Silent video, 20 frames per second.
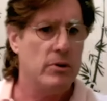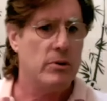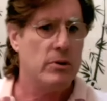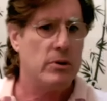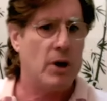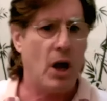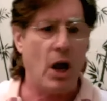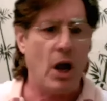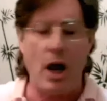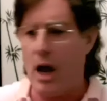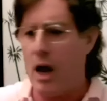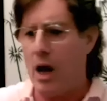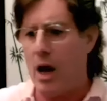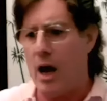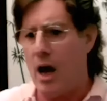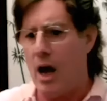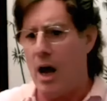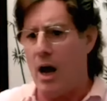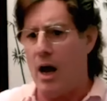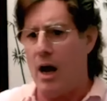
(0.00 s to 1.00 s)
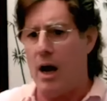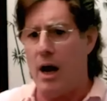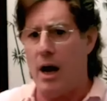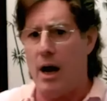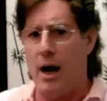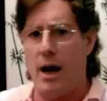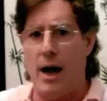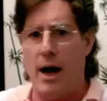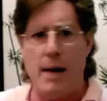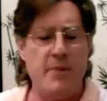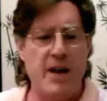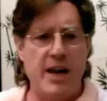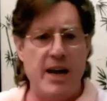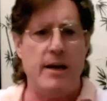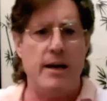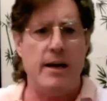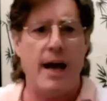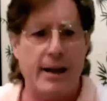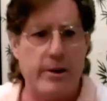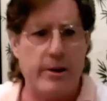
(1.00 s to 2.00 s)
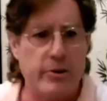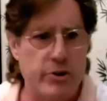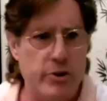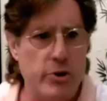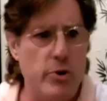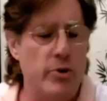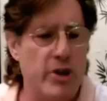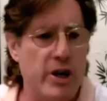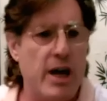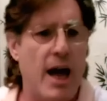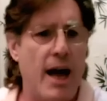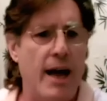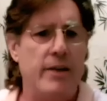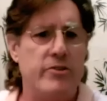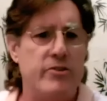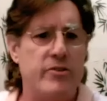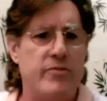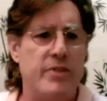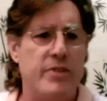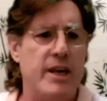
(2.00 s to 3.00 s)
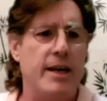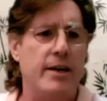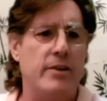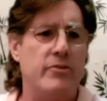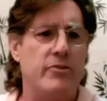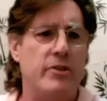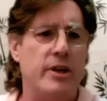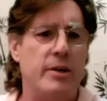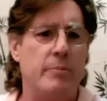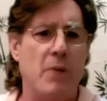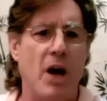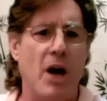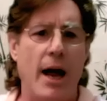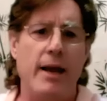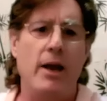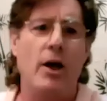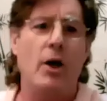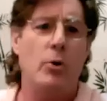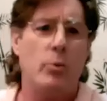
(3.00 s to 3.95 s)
I, I, I may not do the kinds of things that my